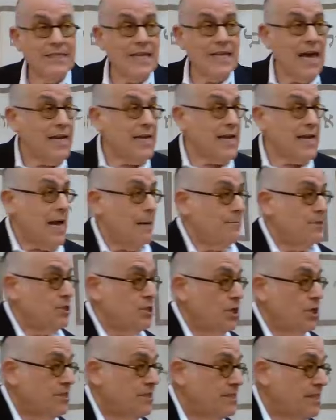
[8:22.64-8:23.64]
the Tanakhama
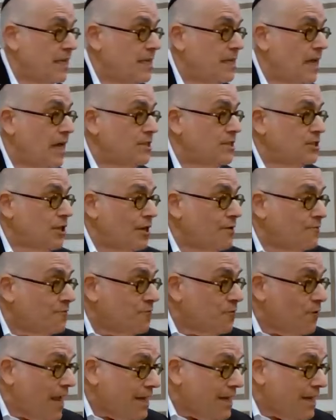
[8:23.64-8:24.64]
just said? Azoy
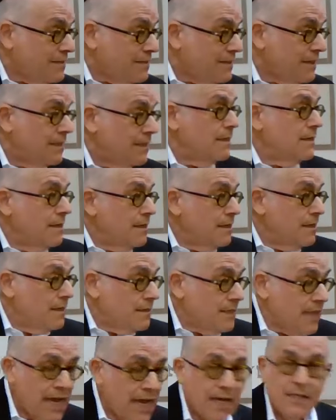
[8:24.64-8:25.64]
Shrek, the